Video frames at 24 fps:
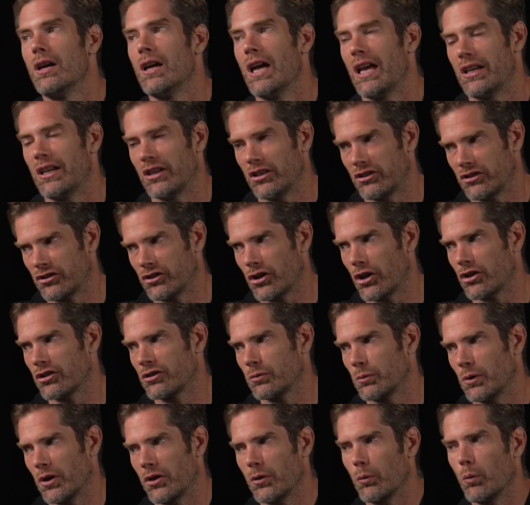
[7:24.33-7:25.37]
And it starts
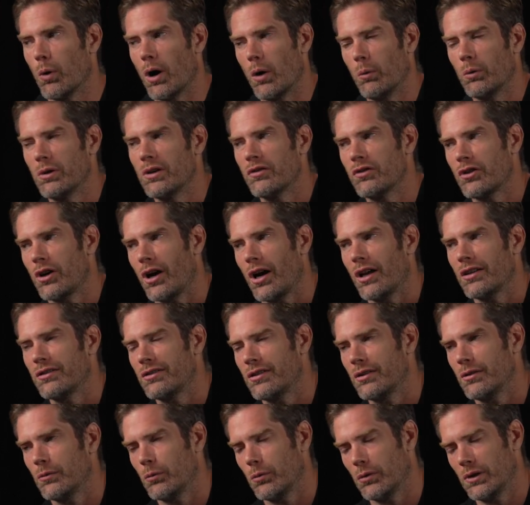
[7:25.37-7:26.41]
with what would have caused
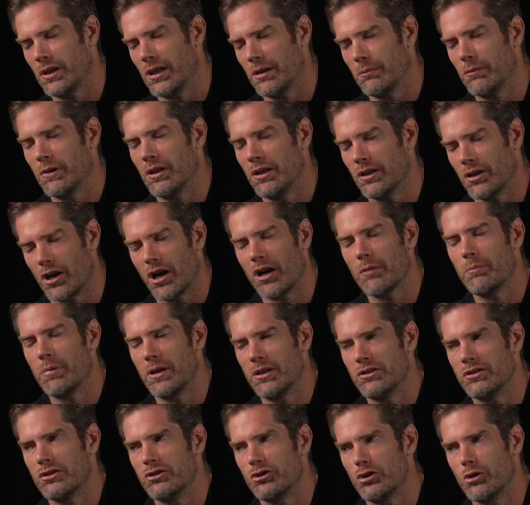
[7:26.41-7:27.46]
him, in our
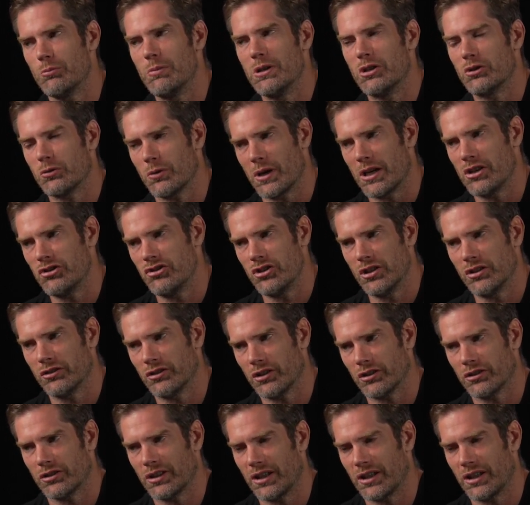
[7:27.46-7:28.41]
opinion, to betray Jesus.